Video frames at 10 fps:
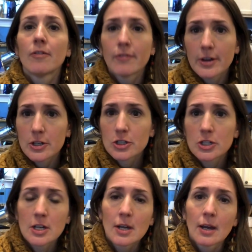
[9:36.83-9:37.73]

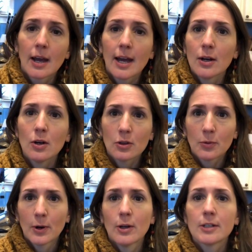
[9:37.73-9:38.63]
fish, and all you
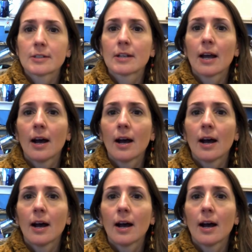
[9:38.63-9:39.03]
want.